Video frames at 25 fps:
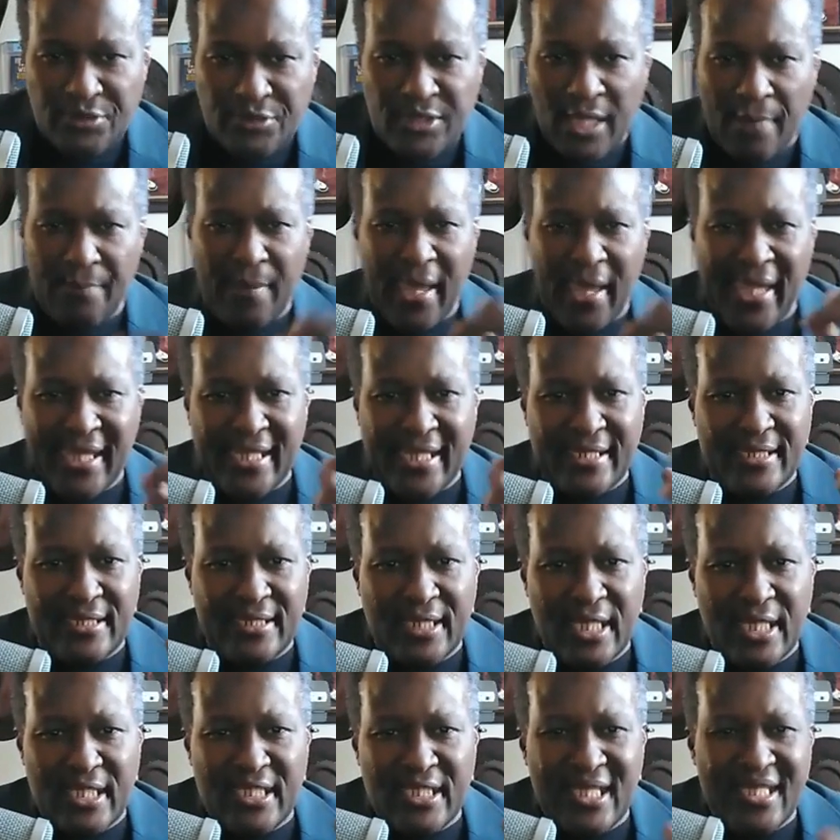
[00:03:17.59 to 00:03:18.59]
Now, back in the
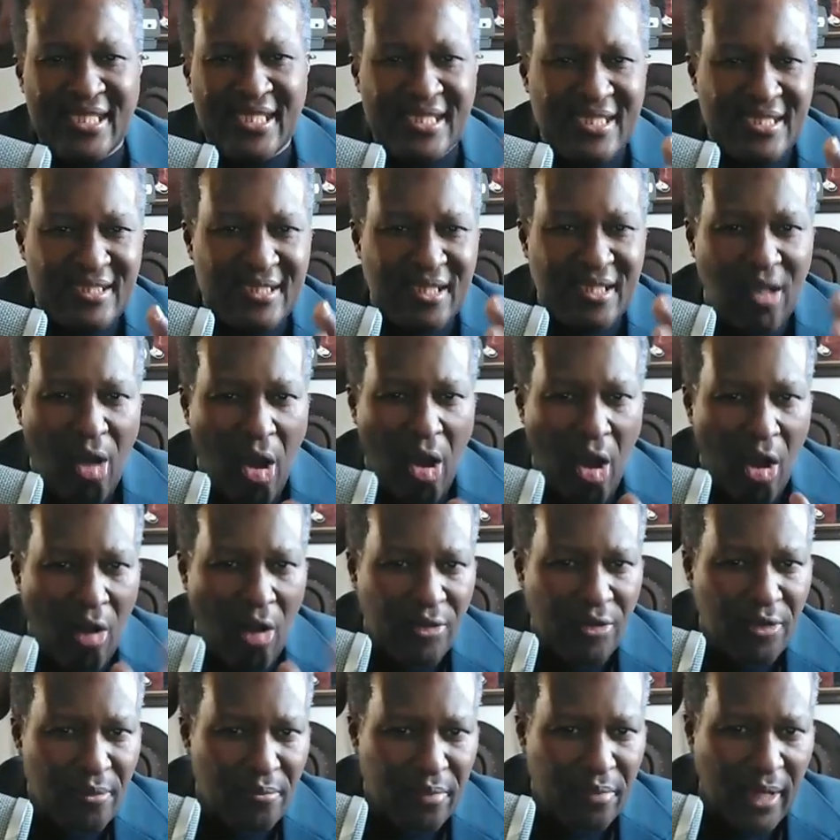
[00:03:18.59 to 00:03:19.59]
day, they didn't call
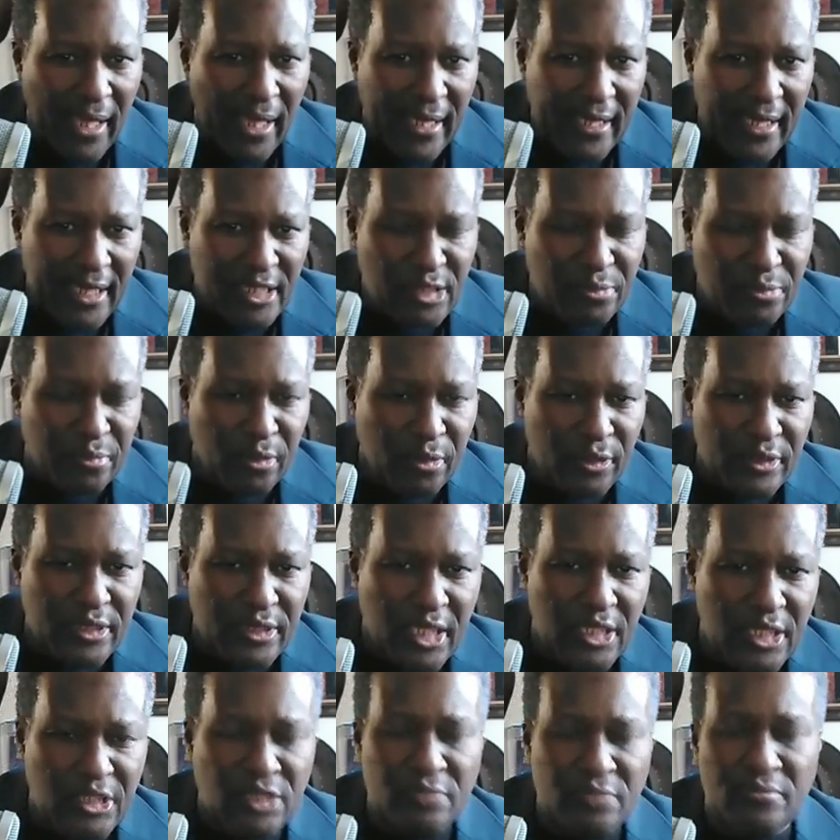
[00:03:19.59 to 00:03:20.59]
them black
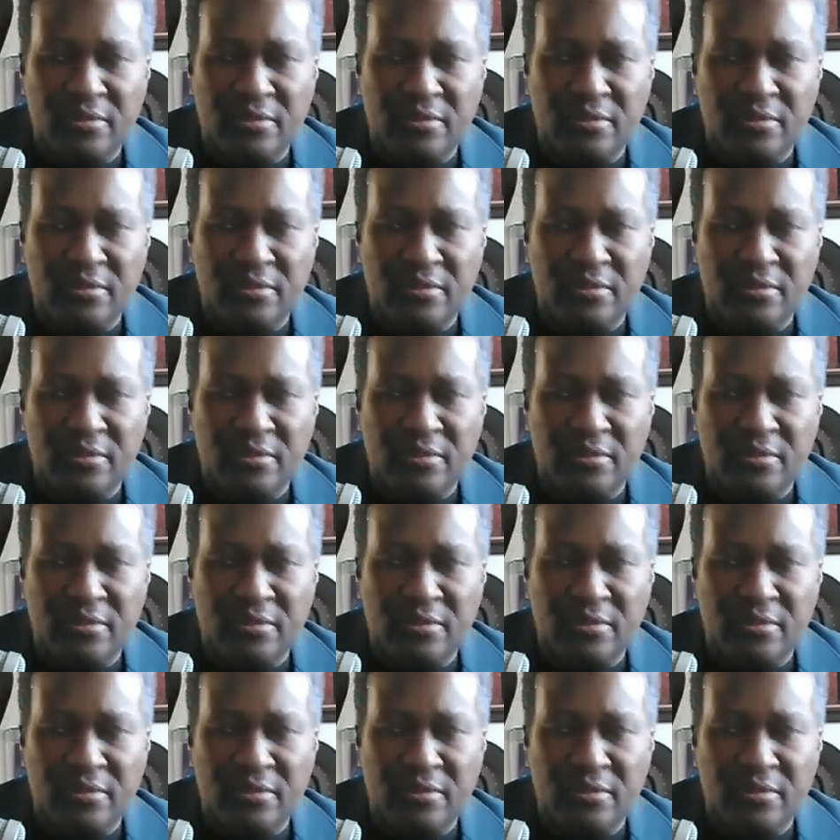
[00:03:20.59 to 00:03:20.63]
exploitation,